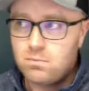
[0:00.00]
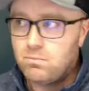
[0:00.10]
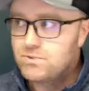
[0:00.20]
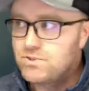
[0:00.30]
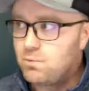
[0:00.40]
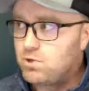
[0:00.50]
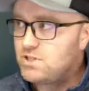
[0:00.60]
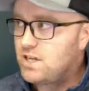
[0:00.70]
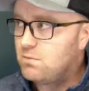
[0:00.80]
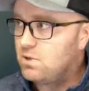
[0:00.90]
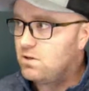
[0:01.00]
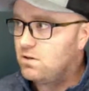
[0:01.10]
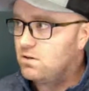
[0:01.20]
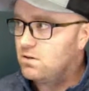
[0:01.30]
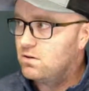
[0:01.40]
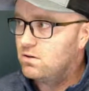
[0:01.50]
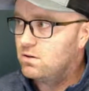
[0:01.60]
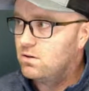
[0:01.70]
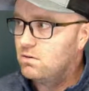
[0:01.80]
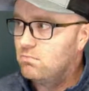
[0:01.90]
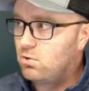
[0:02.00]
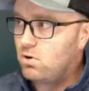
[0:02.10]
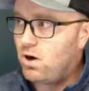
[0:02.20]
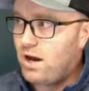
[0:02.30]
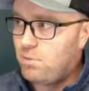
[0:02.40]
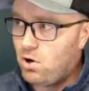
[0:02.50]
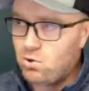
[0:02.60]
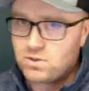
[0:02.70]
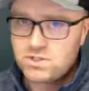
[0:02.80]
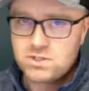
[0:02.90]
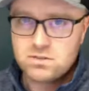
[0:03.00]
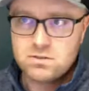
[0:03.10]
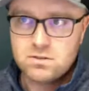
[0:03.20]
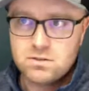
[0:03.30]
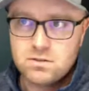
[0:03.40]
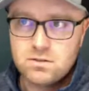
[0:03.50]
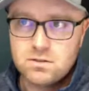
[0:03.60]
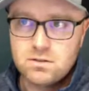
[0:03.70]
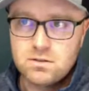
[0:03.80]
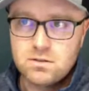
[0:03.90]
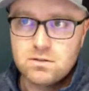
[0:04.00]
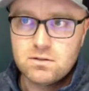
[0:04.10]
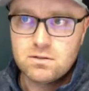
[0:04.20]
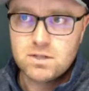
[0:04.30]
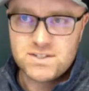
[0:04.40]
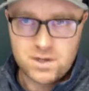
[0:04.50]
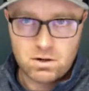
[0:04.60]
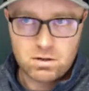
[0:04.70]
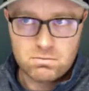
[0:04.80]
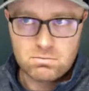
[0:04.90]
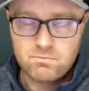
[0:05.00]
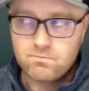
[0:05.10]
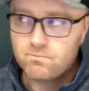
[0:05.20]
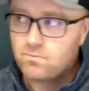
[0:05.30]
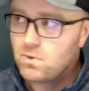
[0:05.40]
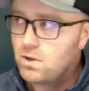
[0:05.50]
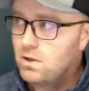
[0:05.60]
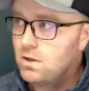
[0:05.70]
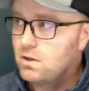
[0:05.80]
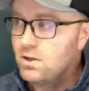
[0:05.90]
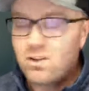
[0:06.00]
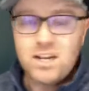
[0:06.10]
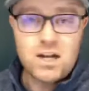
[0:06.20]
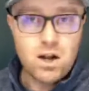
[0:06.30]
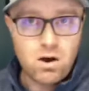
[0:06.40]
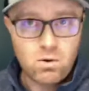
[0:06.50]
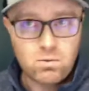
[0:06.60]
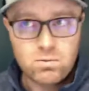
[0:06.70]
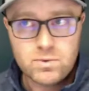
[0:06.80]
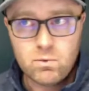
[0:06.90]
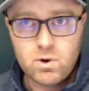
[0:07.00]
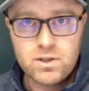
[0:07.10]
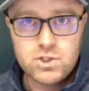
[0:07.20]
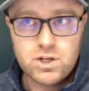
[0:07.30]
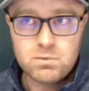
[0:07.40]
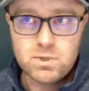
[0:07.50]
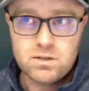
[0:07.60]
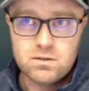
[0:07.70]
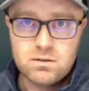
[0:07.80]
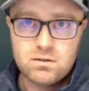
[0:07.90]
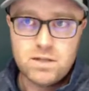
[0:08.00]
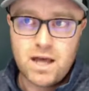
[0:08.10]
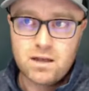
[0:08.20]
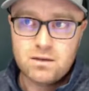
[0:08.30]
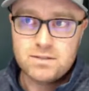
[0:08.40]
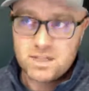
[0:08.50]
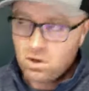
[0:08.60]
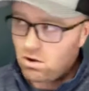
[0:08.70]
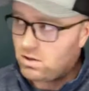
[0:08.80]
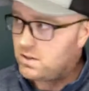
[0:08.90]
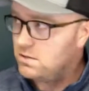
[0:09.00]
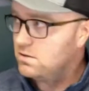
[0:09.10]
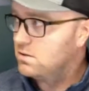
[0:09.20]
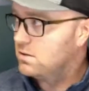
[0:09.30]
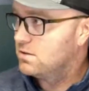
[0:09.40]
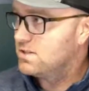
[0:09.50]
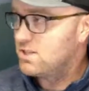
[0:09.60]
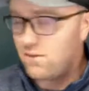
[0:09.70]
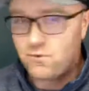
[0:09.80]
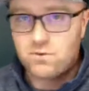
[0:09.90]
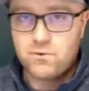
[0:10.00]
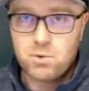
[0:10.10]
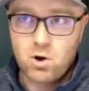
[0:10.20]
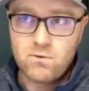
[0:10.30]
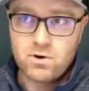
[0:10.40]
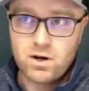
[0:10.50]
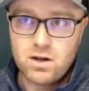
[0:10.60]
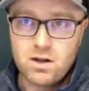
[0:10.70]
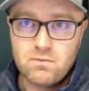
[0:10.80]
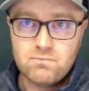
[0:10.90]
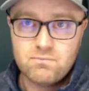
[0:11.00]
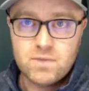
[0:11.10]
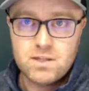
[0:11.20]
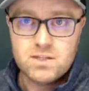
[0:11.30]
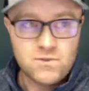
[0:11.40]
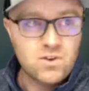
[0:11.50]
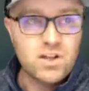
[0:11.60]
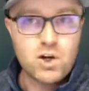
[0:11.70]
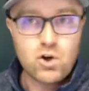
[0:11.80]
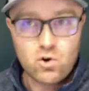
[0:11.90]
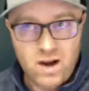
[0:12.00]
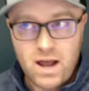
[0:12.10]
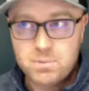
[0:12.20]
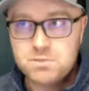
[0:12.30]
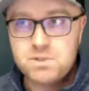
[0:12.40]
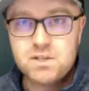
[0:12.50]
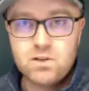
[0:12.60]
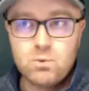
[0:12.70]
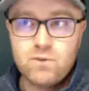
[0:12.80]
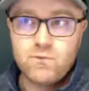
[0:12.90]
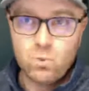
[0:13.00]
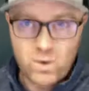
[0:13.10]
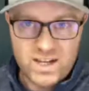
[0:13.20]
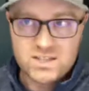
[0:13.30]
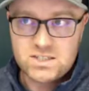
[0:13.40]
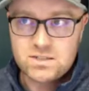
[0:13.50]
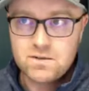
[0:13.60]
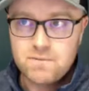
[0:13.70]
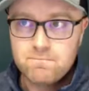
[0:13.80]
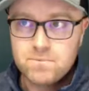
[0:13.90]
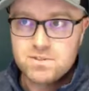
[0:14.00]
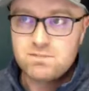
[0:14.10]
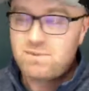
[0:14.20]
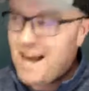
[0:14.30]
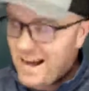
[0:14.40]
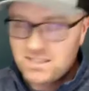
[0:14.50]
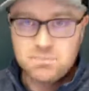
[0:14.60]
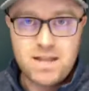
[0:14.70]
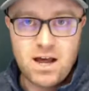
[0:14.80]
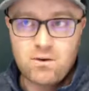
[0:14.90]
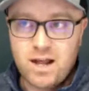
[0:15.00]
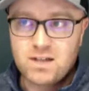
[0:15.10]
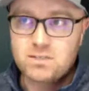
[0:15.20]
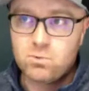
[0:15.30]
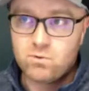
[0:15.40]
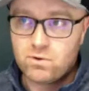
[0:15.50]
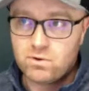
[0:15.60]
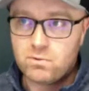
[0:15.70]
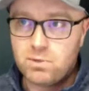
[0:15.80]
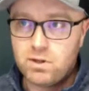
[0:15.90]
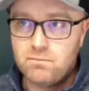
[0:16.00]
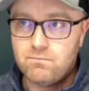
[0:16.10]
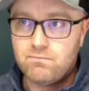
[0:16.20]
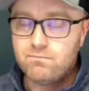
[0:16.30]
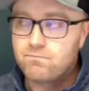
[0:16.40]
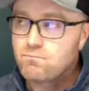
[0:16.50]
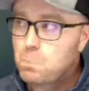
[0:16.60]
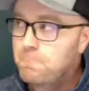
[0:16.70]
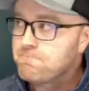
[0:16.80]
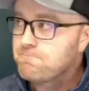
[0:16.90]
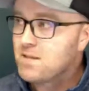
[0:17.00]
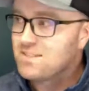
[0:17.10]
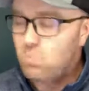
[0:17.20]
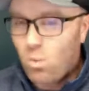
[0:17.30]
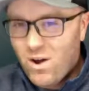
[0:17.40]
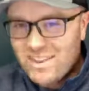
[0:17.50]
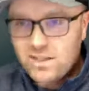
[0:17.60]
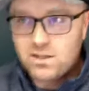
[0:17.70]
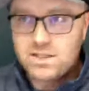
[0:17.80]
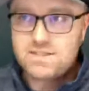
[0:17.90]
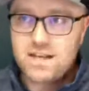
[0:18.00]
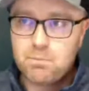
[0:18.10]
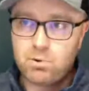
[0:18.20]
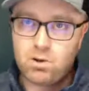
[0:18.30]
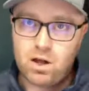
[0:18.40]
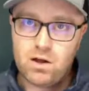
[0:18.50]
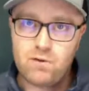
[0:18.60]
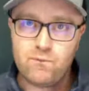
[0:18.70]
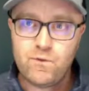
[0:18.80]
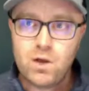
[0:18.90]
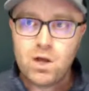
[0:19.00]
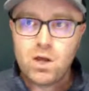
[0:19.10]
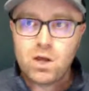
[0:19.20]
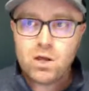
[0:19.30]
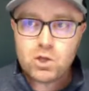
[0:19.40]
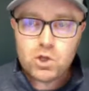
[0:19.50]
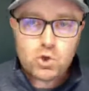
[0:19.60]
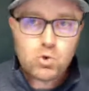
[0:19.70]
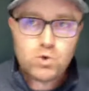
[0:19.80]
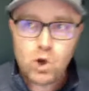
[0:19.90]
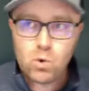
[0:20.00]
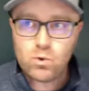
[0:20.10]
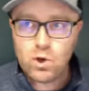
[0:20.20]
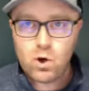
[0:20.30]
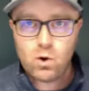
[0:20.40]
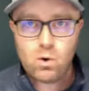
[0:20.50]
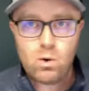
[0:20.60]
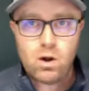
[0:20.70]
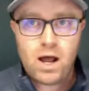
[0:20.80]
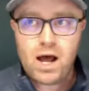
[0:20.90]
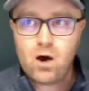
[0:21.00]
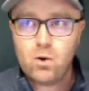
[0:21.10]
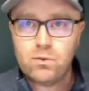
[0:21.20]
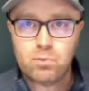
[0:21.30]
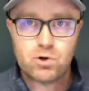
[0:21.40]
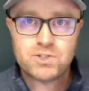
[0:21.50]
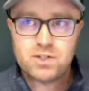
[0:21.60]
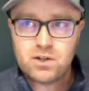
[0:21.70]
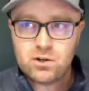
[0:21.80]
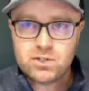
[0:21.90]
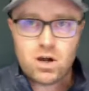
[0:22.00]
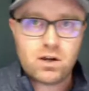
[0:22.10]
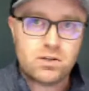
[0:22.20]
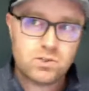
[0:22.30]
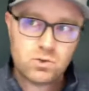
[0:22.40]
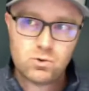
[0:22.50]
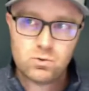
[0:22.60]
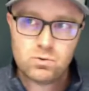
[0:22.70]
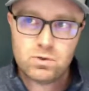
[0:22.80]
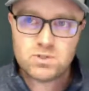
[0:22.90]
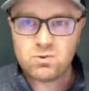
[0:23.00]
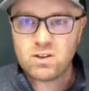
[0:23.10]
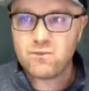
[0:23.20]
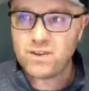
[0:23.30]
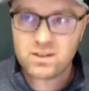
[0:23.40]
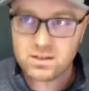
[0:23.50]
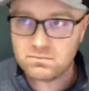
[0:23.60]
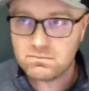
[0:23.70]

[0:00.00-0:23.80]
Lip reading: Summary statement, bullcrap, hoax, etc. Little did he know that one of the gentlemen that did call in suffering from COVID right now. He's feeling like crap. He's been dealing with it for weeks. It's knocked him down, knocked him over a little bit. It's one little example of you don't know how the person that you're talking to is really feeling.